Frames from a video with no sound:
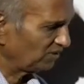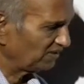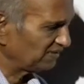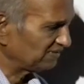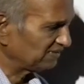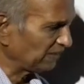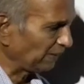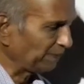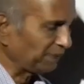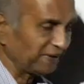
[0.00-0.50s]

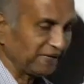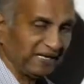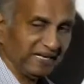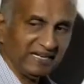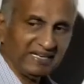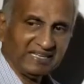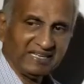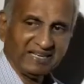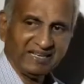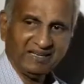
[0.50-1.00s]

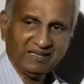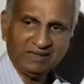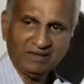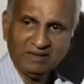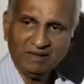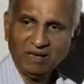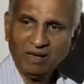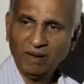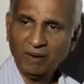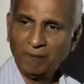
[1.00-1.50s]

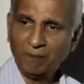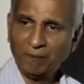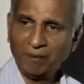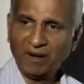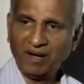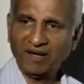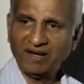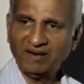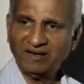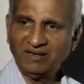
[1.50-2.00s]
separating
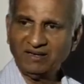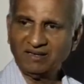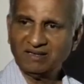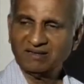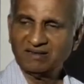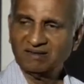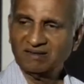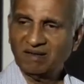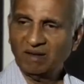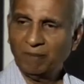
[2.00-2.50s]
part
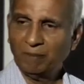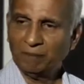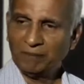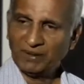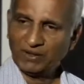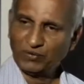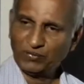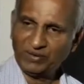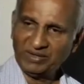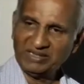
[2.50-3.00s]

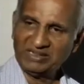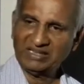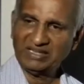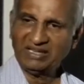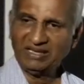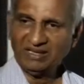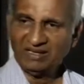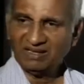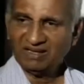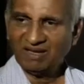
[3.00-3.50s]
between
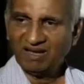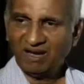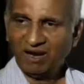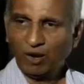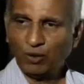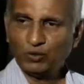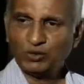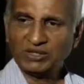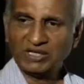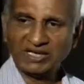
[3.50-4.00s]
the
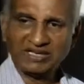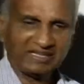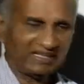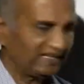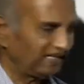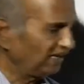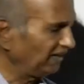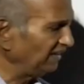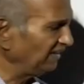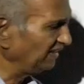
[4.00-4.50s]
outer
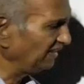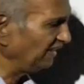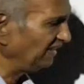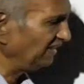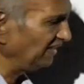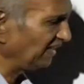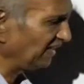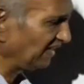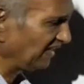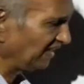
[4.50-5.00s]
ear and the
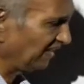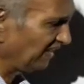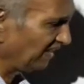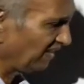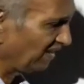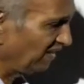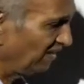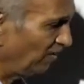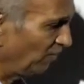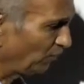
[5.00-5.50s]
inner ear.
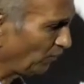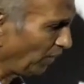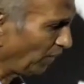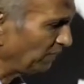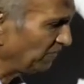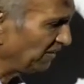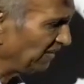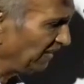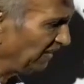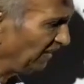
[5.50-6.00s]

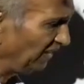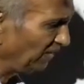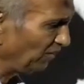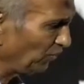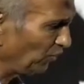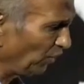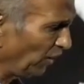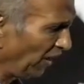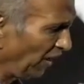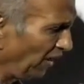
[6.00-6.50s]
From here
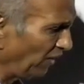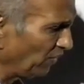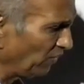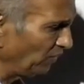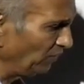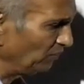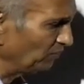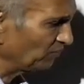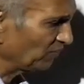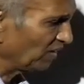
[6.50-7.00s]
you
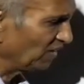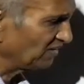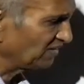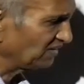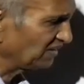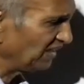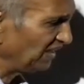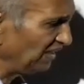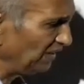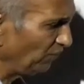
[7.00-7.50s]
have
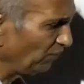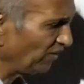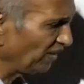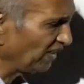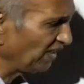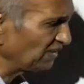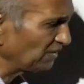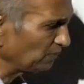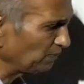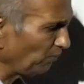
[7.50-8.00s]
three
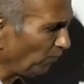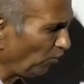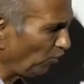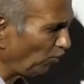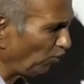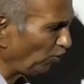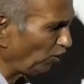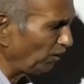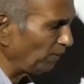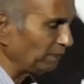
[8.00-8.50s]
very
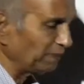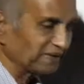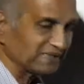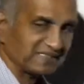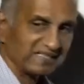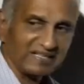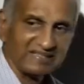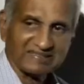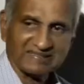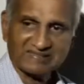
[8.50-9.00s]
small
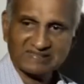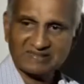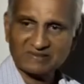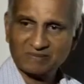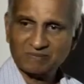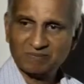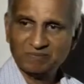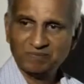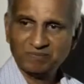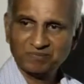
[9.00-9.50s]
muscles.
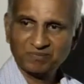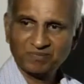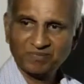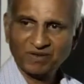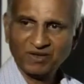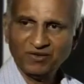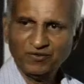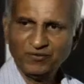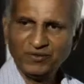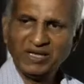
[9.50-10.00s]

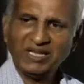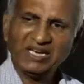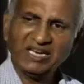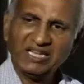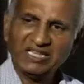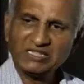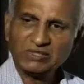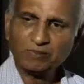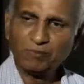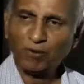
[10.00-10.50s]

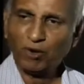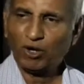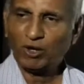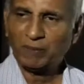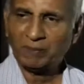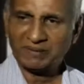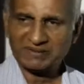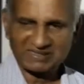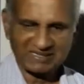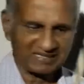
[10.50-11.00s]
Very small
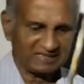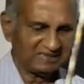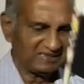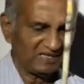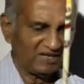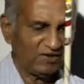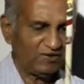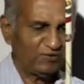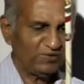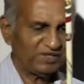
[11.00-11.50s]
muscles
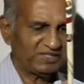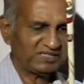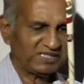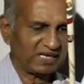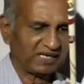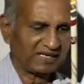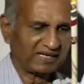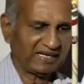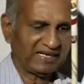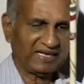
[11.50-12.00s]
which
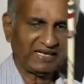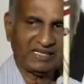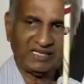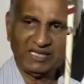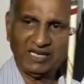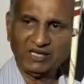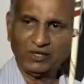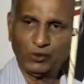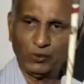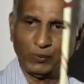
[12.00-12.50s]
are
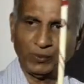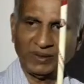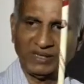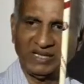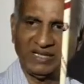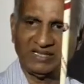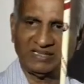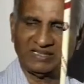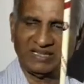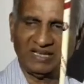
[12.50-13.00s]
connected to one
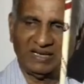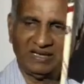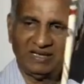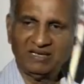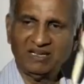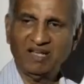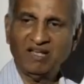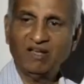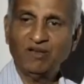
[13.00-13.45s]
another,